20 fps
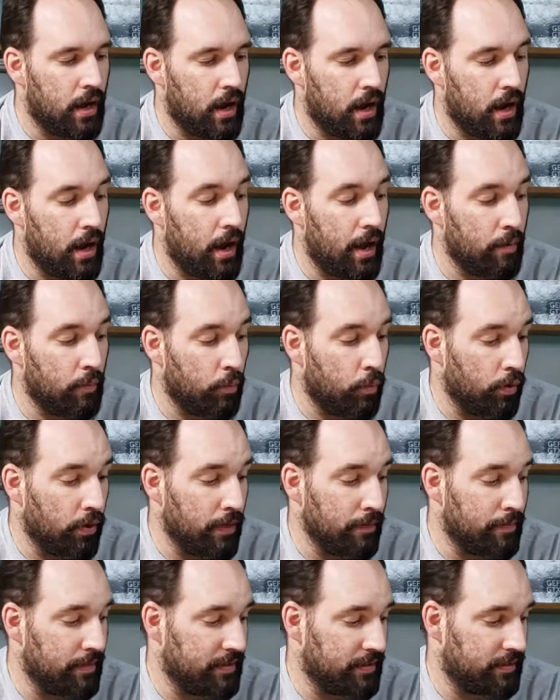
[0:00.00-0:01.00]
And one of
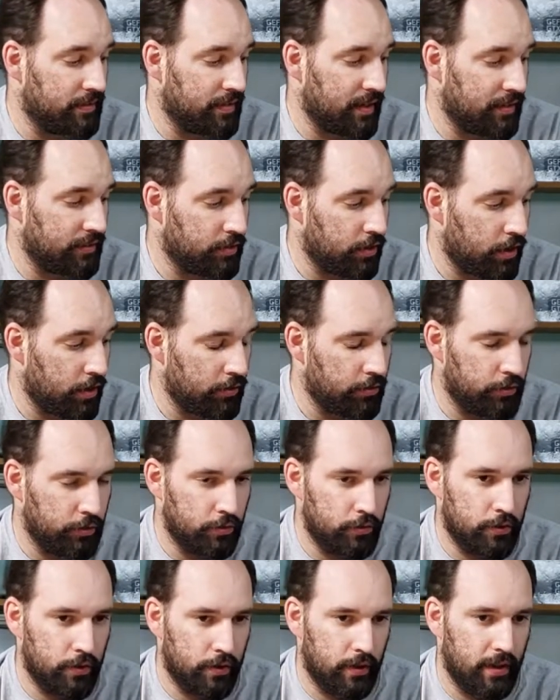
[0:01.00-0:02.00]
the businesses I talked
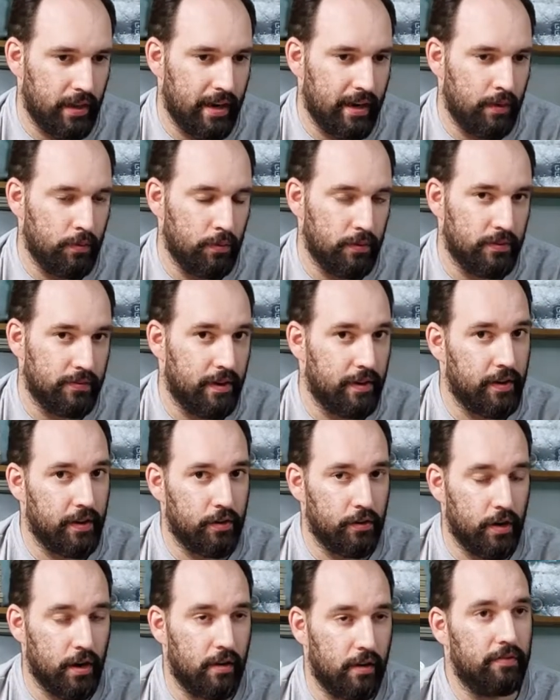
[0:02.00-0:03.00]
to, the lady was very
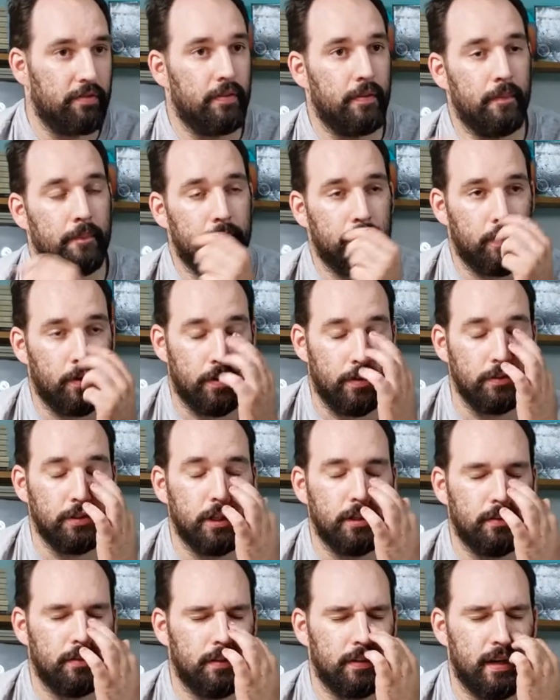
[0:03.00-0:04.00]
gruff, or the
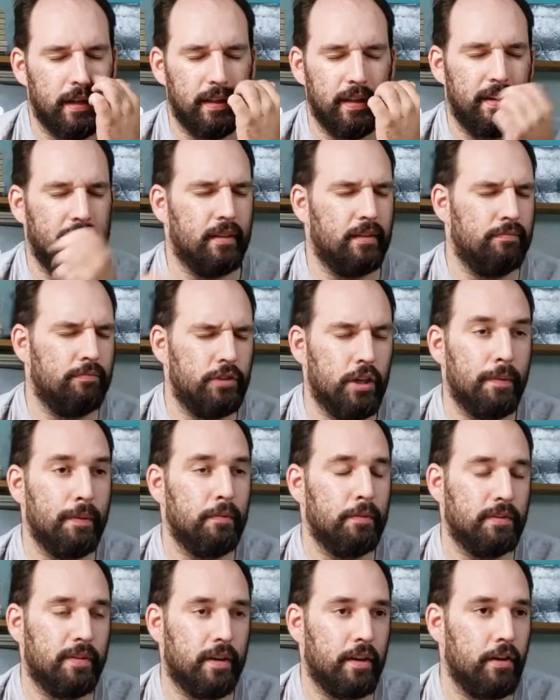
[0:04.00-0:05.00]
gentleman
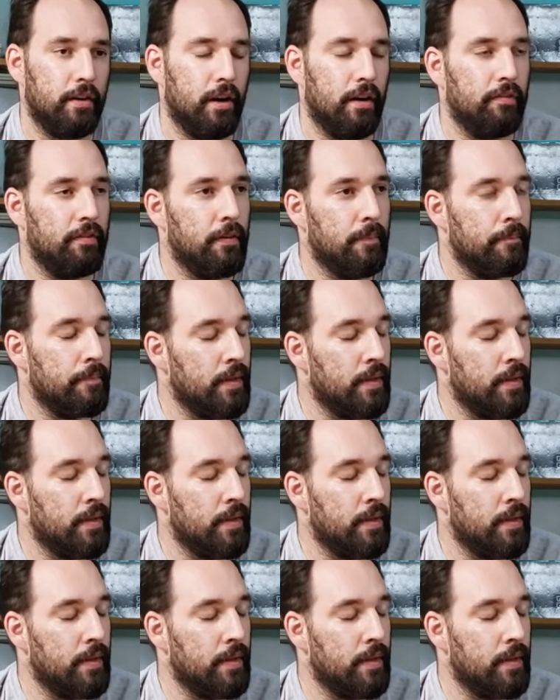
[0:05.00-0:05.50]
was very gruff,